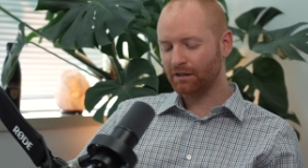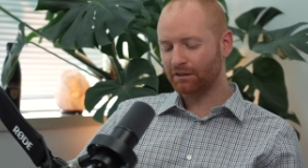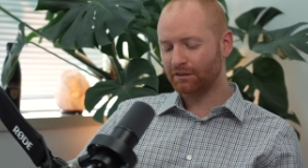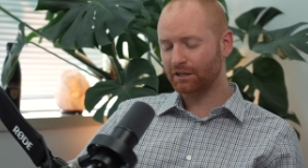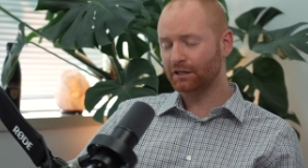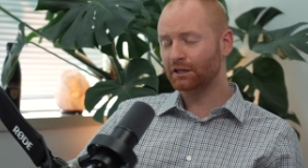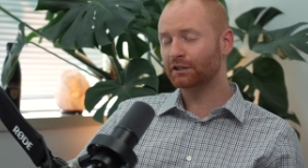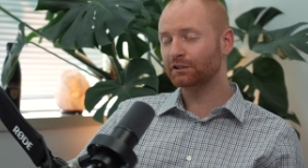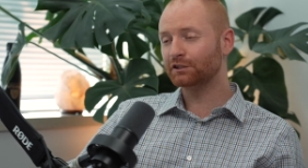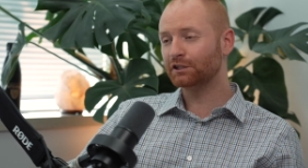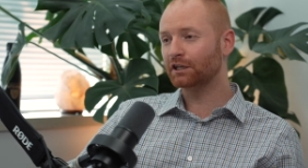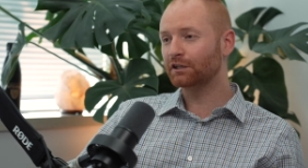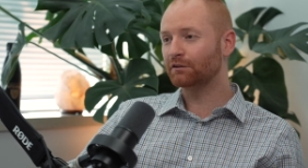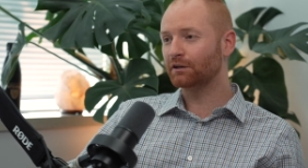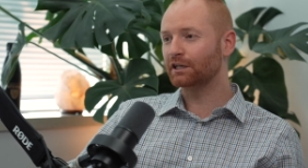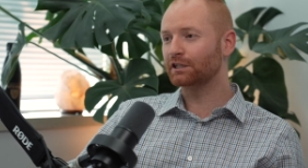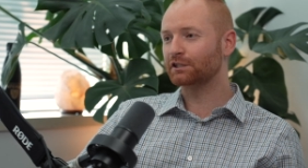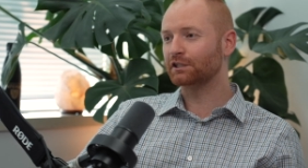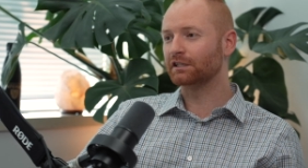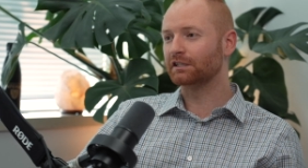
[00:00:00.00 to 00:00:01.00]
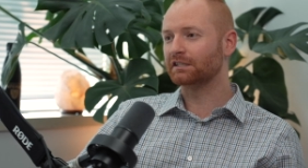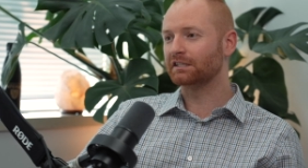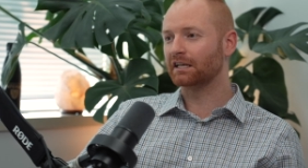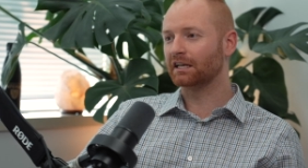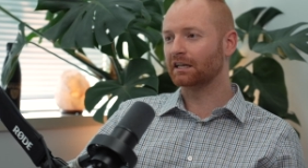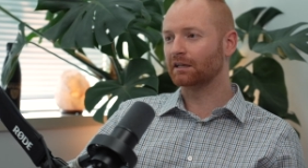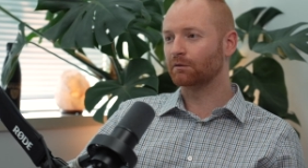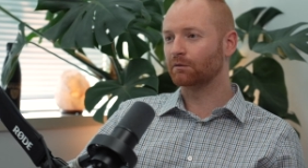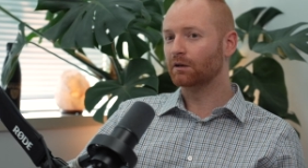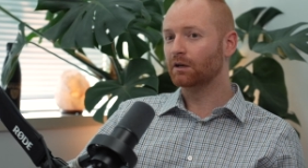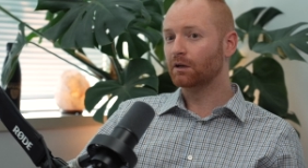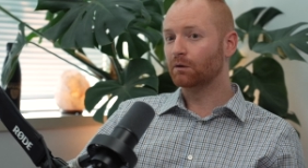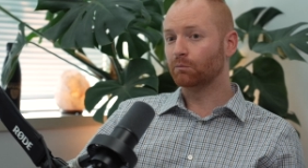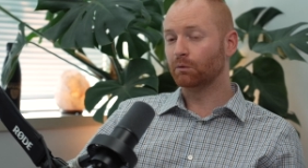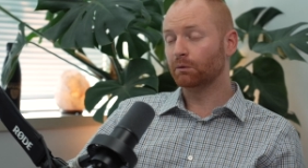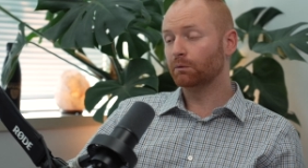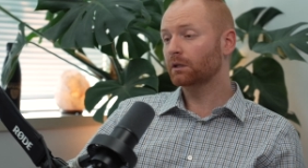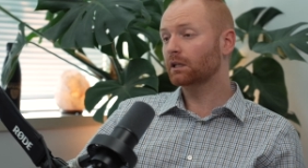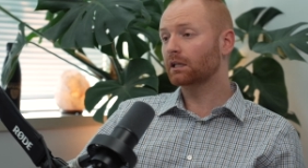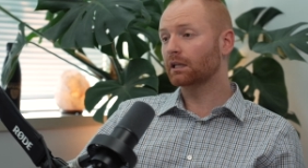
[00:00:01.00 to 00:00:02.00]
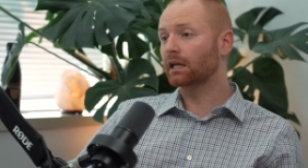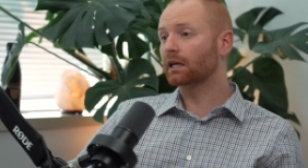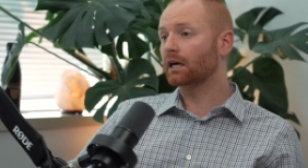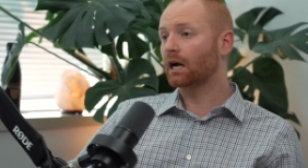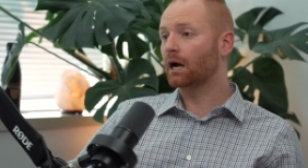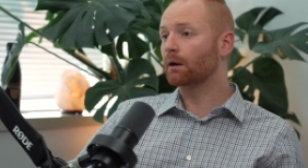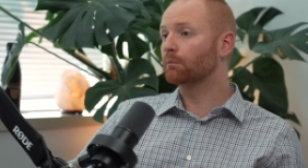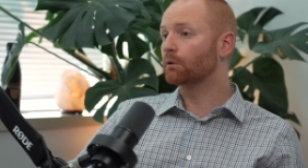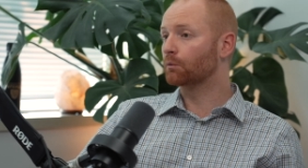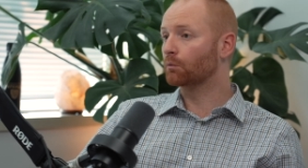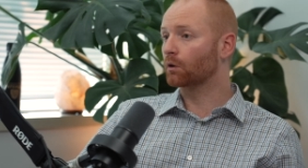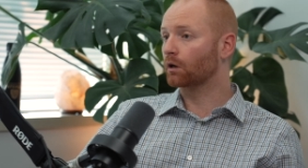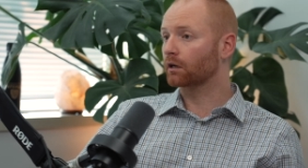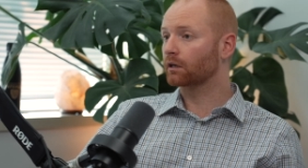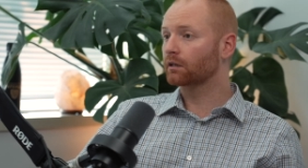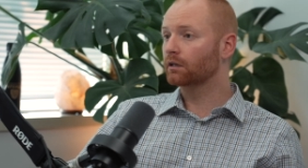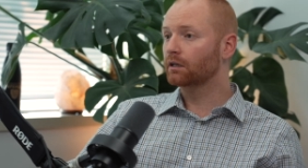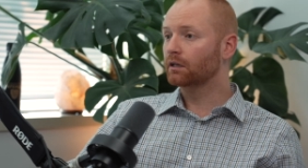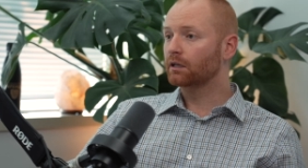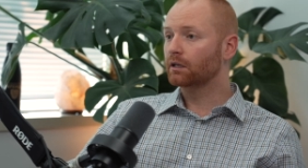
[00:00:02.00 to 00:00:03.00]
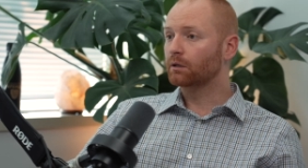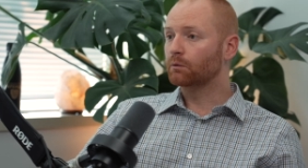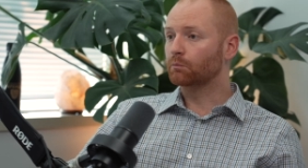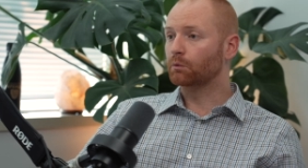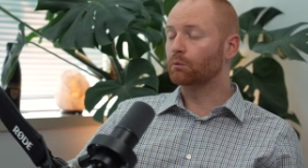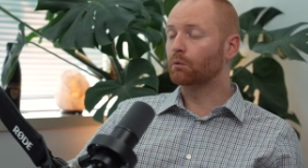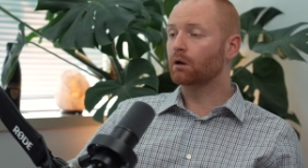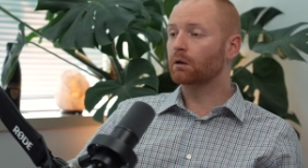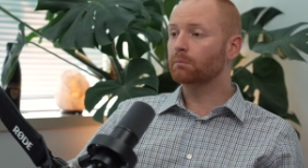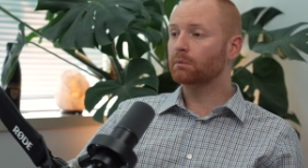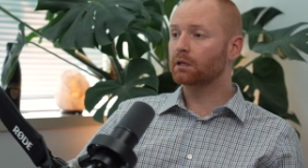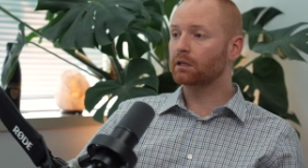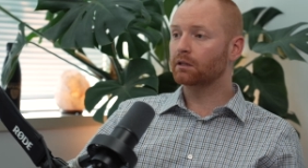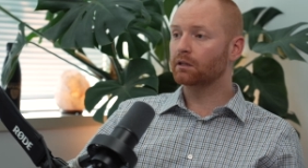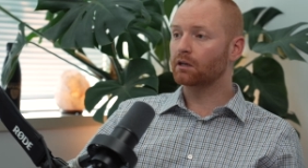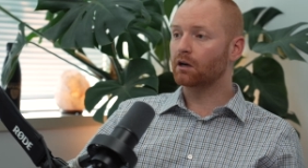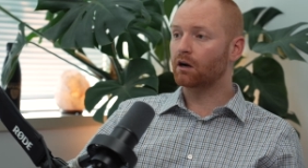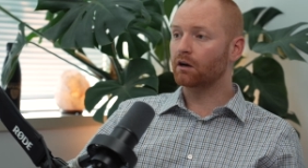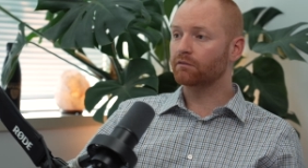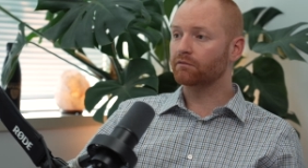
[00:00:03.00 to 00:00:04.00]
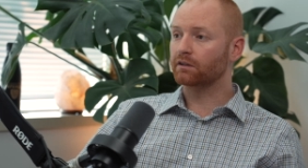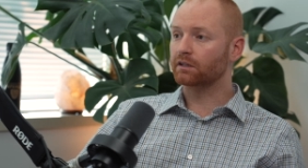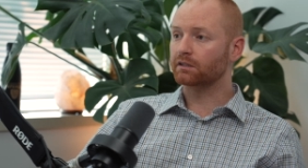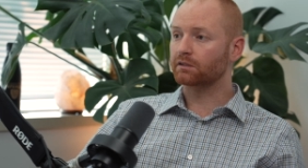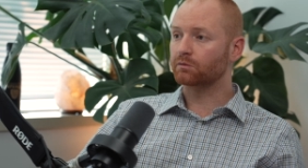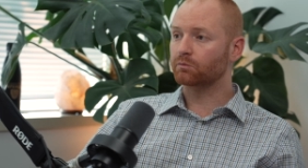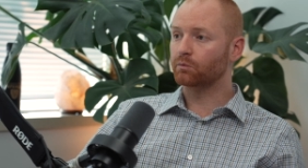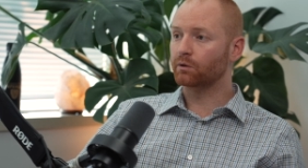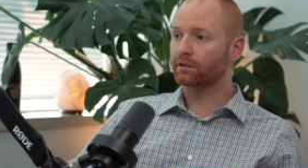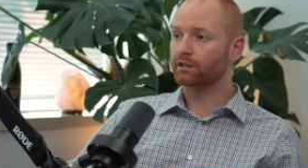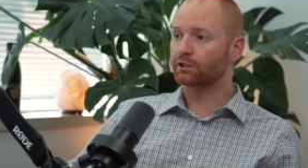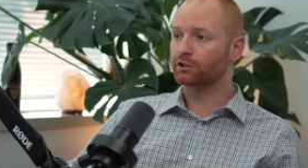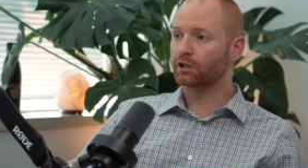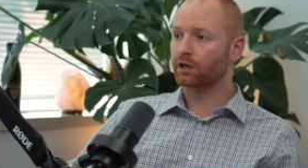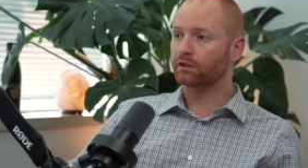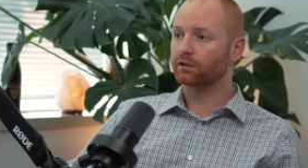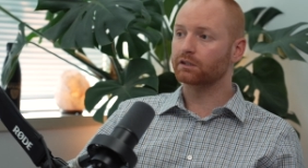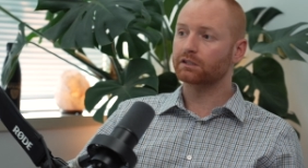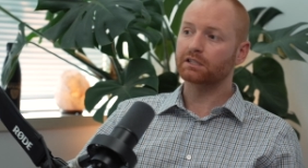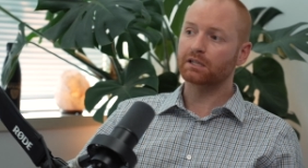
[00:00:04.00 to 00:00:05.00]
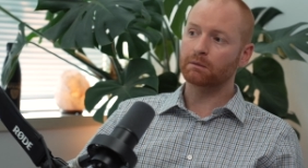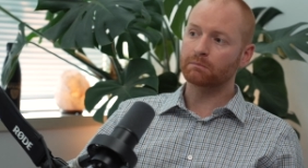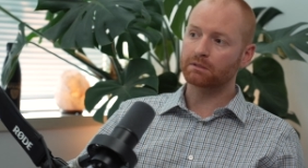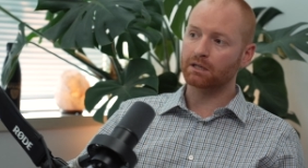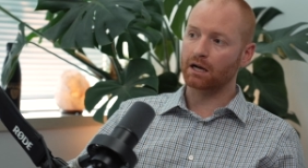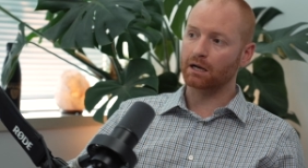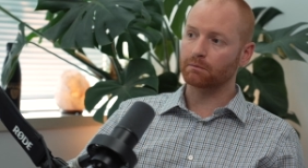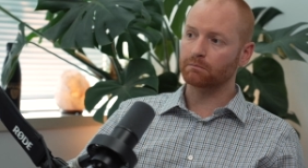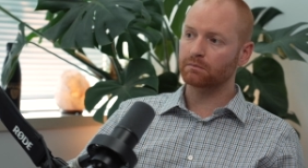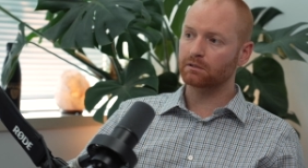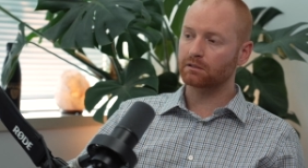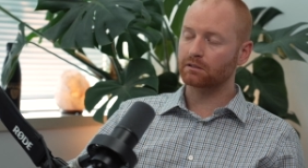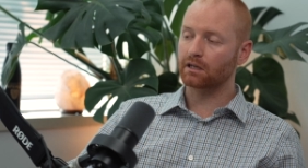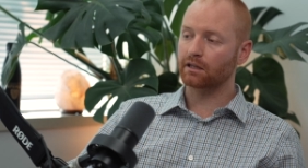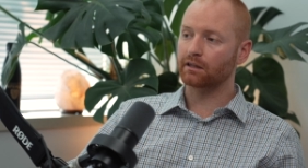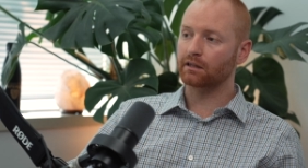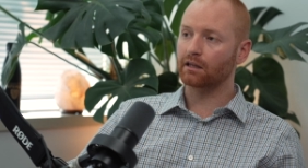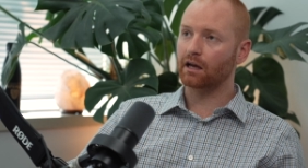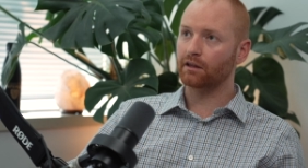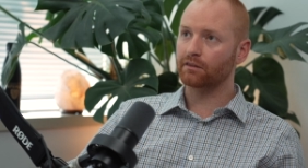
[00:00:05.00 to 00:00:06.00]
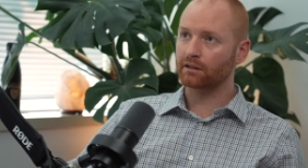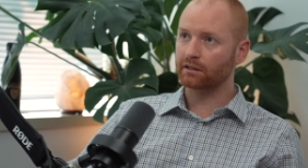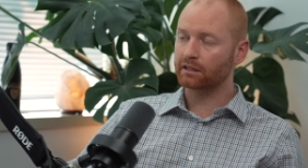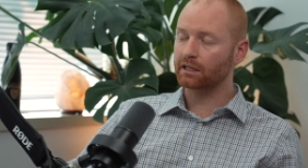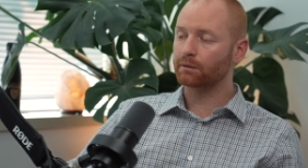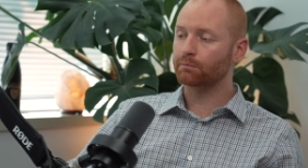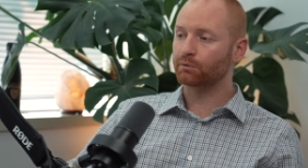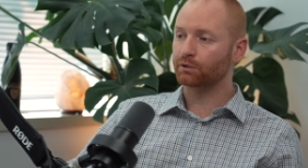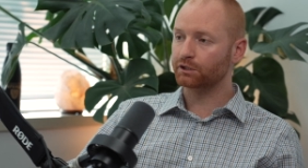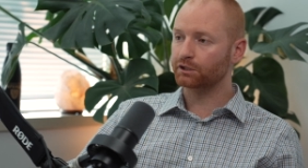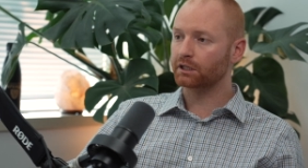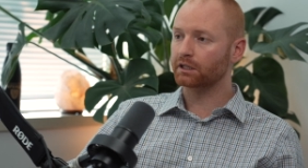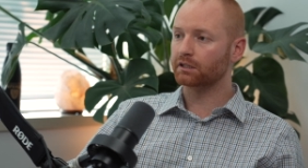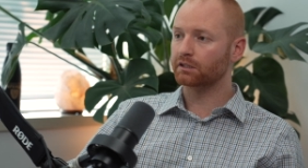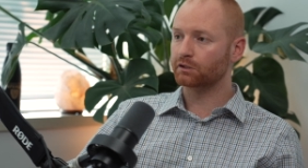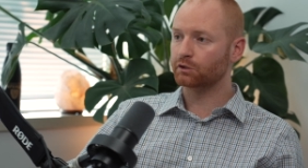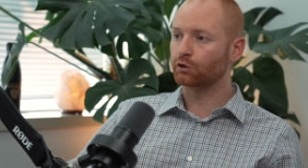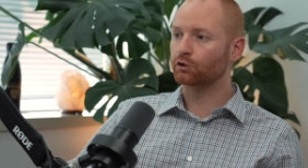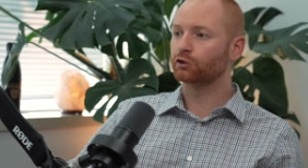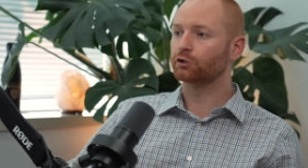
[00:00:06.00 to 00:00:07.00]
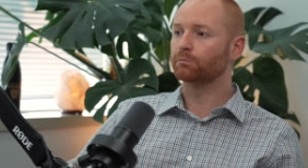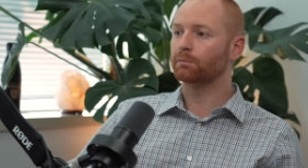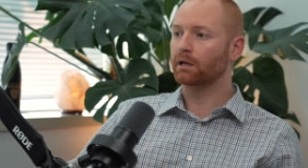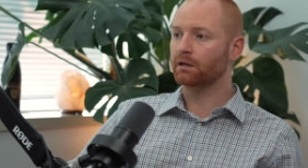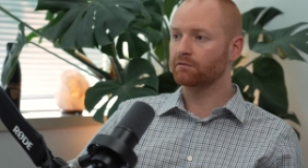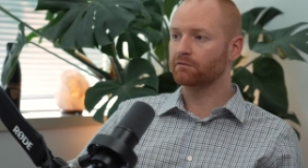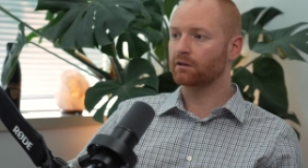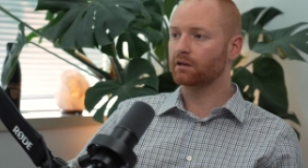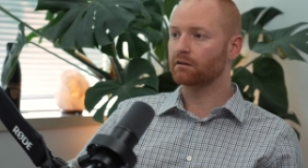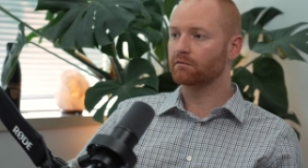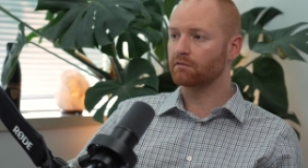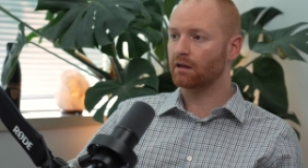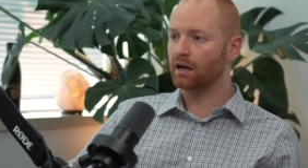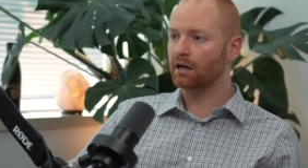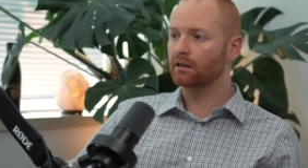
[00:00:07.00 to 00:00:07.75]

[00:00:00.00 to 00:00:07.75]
The young generation is saying, we really like hybrid work. We want to be in the office with each other sometimes. And I think they appreciate the social benefit of that.